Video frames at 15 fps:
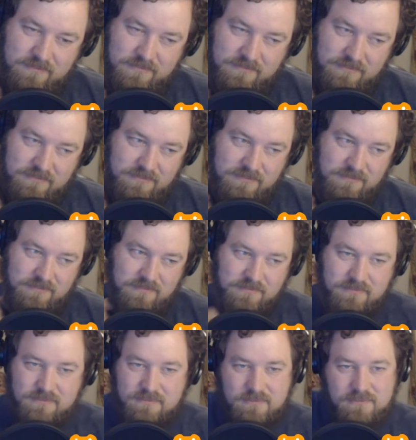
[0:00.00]

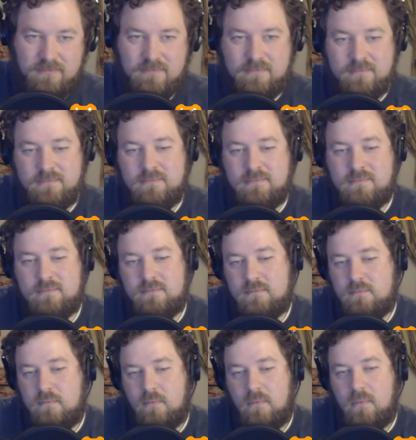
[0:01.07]

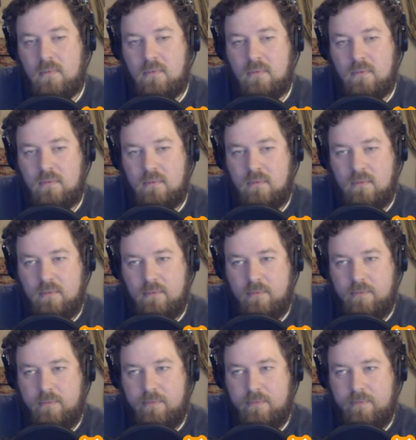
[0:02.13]

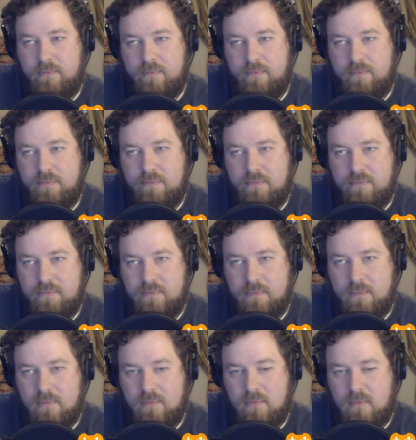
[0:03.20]

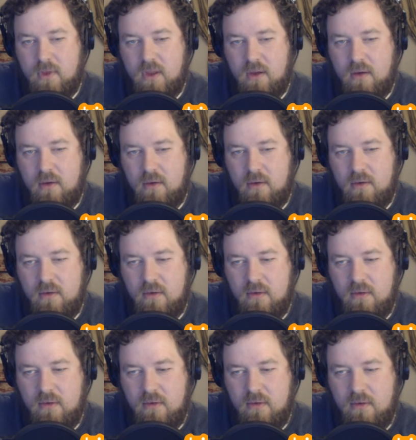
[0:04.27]

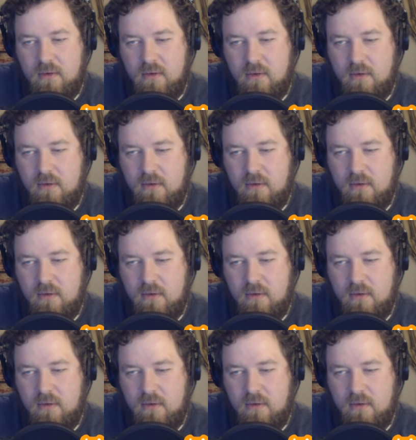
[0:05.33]
This person isn't speaking.